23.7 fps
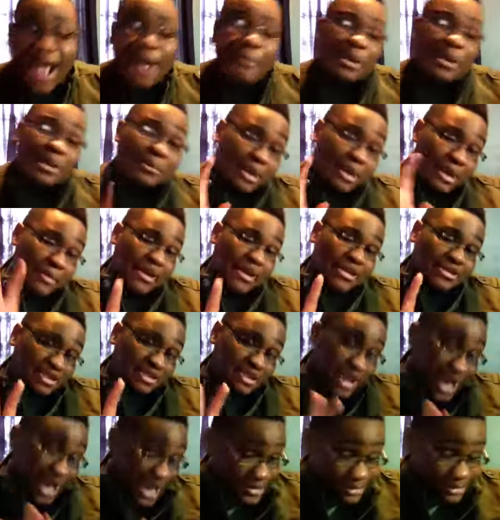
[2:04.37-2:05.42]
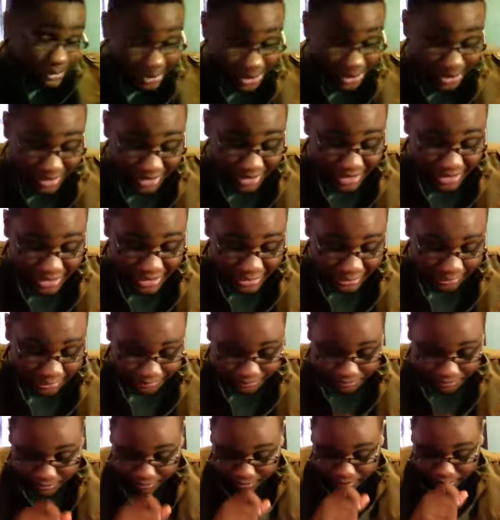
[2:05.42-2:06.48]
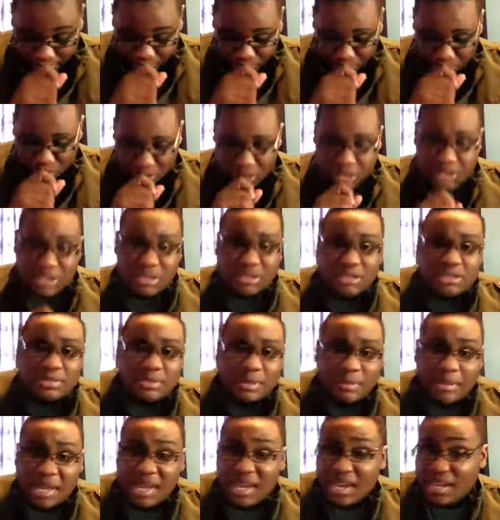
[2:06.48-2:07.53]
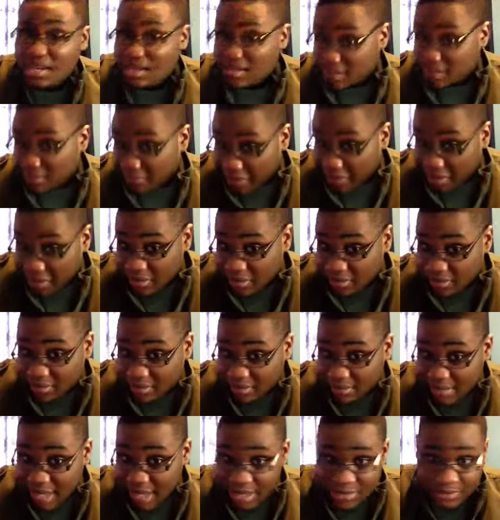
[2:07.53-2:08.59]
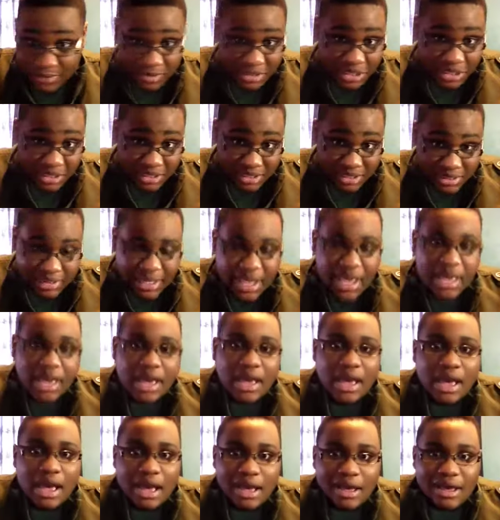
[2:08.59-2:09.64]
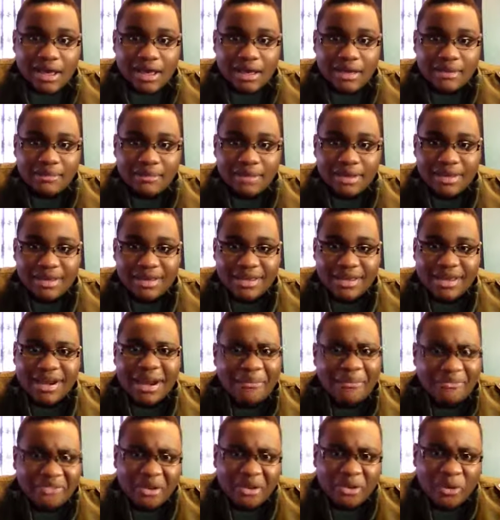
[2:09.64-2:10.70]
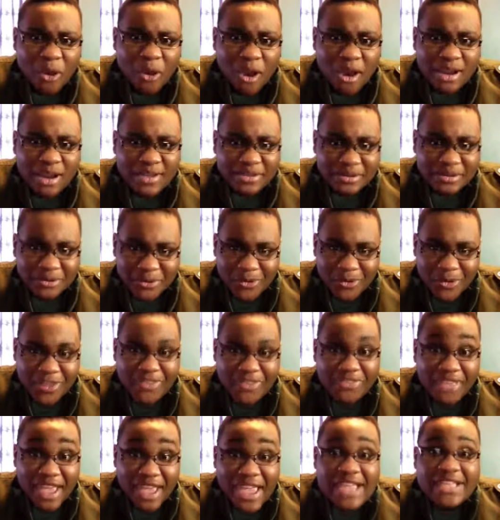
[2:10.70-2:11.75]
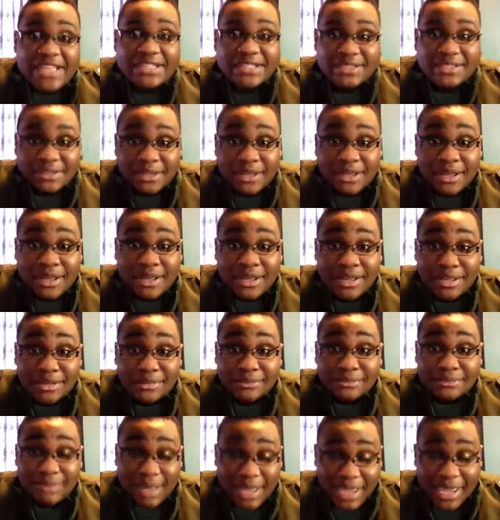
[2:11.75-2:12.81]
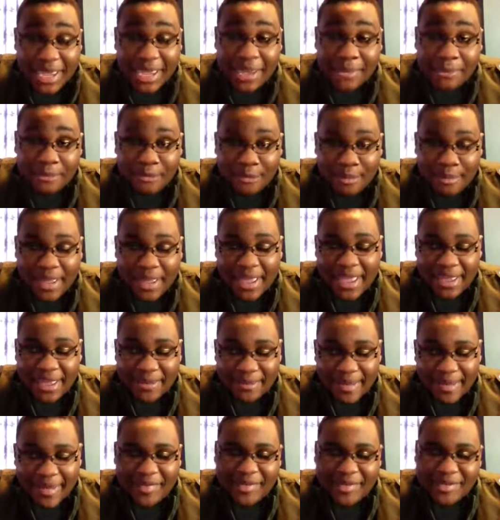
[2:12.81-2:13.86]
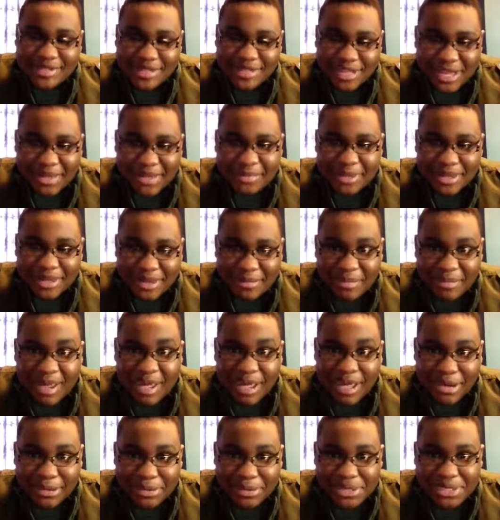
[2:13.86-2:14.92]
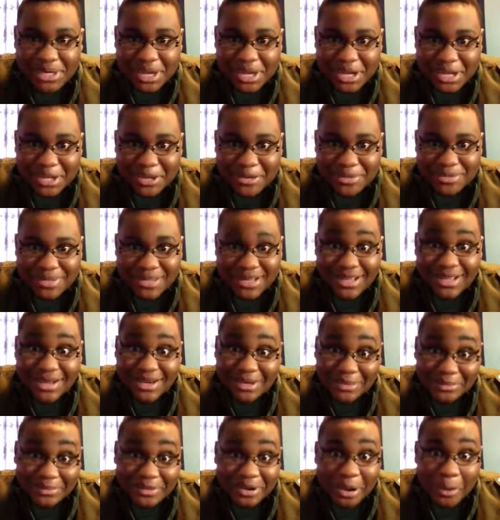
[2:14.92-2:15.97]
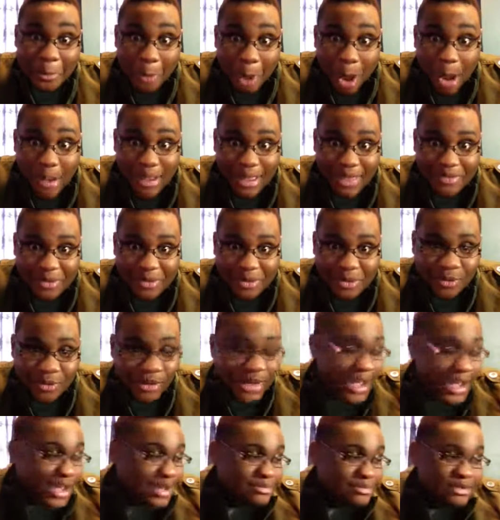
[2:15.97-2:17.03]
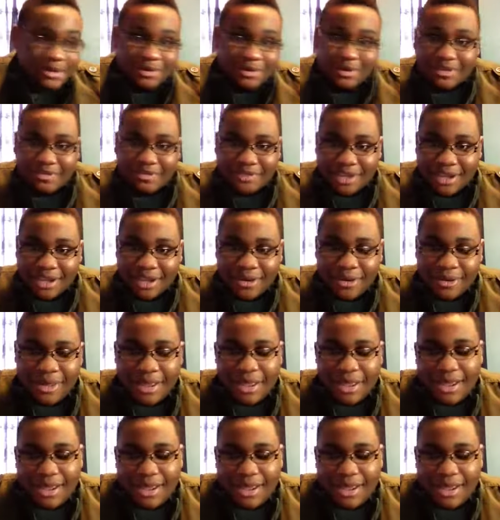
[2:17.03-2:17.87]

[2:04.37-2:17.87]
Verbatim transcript: But I'm coming back to you guys for more things. Excuse me, my head is even cold. That's ridiculous. Um, and I'm finna walk out the door. Thanks, uh, my camera, my iPad for telling me that my hair was not coming. And I'm finna walk out the door like I'm totally finna go.